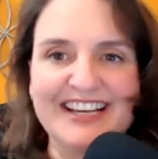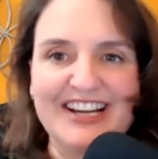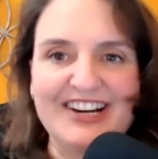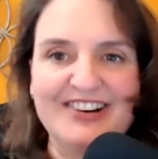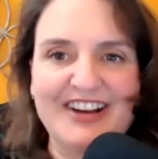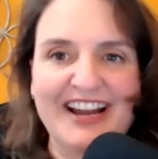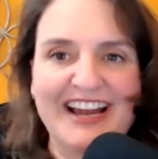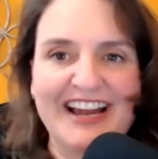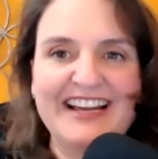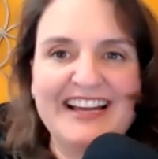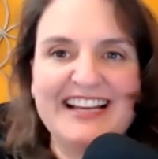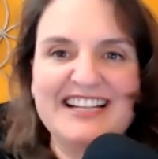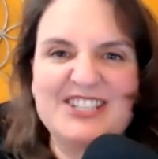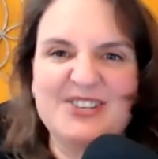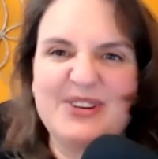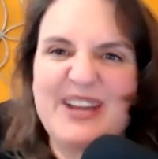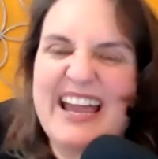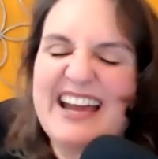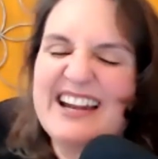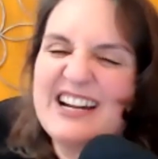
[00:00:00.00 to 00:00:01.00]
Okay. And so
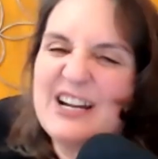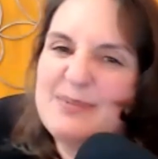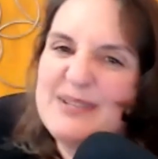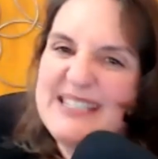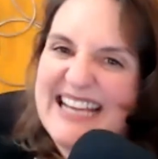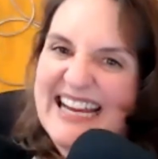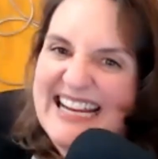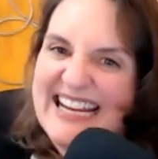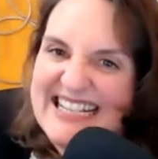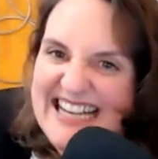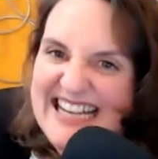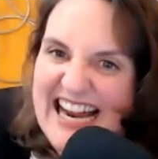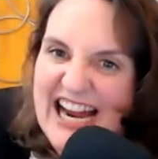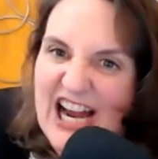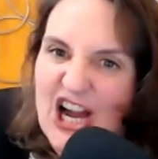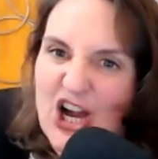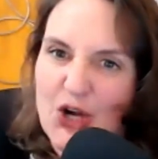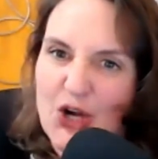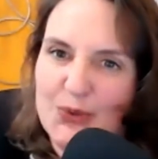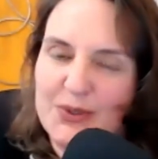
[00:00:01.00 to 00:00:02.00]
he had it upside
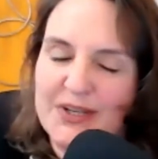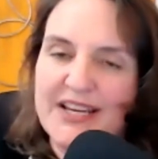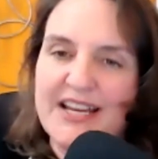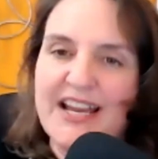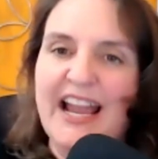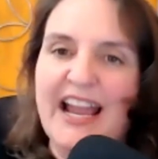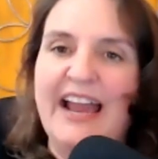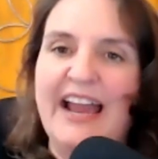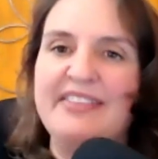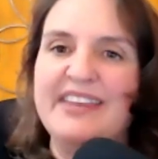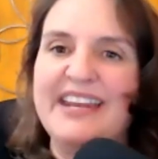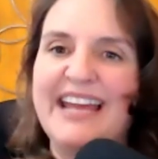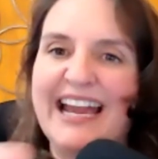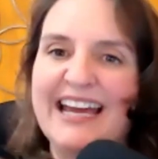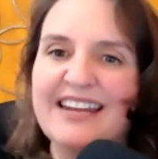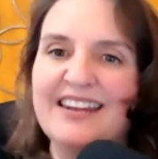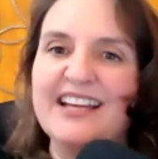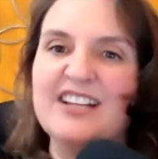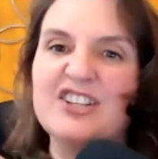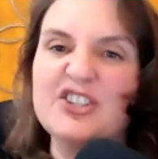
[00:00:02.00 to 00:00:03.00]
down and then he
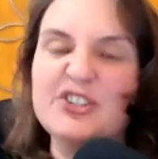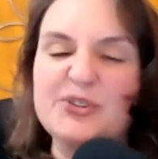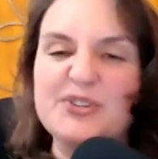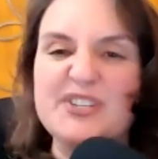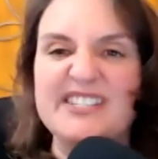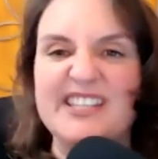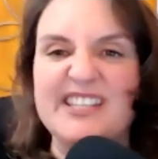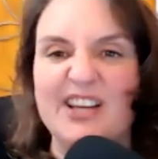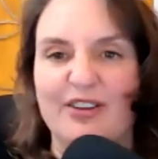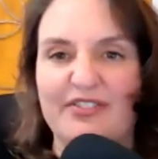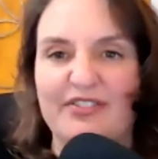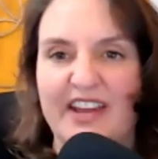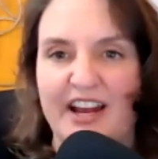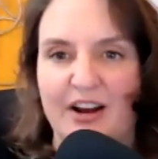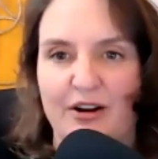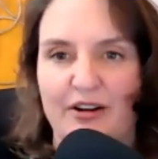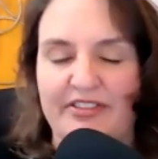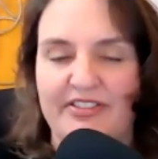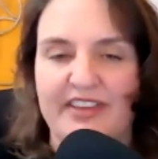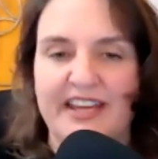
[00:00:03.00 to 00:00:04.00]
had like little
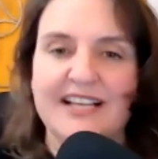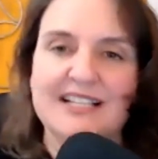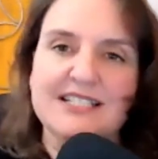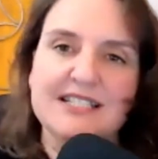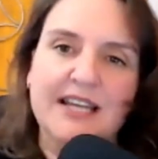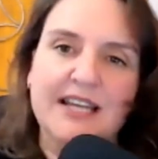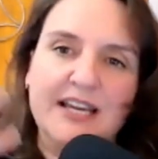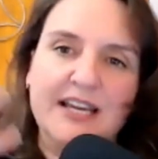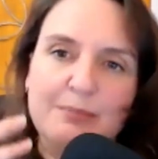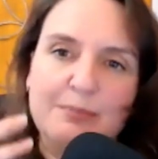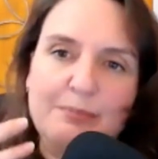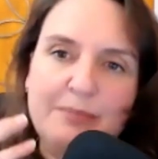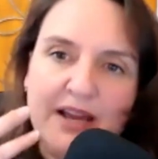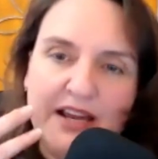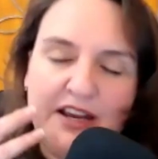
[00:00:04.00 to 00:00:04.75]
self-care things like a,